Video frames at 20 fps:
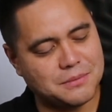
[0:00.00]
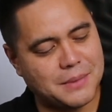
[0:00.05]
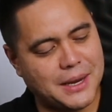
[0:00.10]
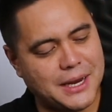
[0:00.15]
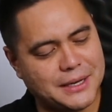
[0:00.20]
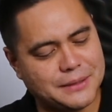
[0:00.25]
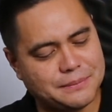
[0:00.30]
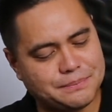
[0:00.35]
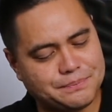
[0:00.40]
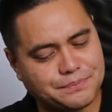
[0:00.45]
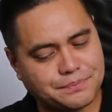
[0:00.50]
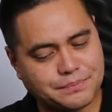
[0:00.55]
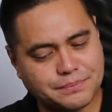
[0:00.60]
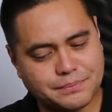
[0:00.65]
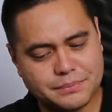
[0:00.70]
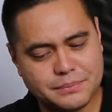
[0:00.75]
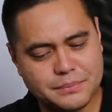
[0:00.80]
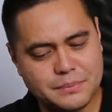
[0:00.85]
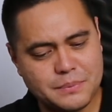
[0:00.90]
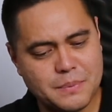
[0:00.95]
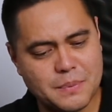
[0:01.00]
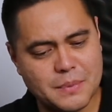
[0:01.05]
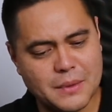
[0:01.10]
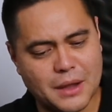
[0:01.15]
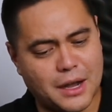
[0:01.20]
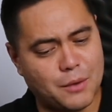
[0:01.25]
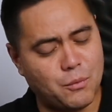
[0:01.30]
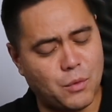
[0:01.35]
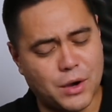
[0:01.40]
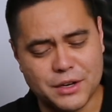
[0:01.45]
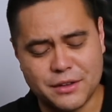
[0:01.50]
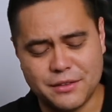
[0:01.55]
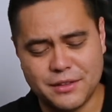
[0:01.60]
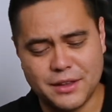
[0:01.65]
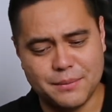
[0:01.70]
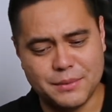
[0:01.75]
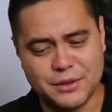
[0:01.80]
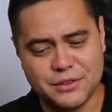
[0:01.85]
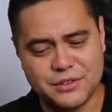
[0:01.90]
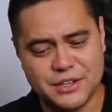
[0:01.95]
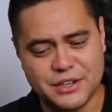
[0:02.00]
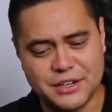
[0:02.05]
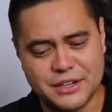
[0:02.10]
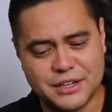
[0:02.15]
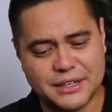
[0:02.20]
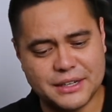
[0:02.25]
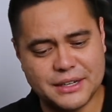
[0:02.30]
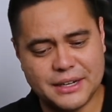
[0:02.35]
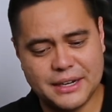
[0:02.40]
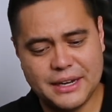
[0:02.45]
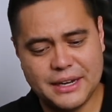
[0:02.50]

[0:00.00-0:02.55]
made. One of them is here,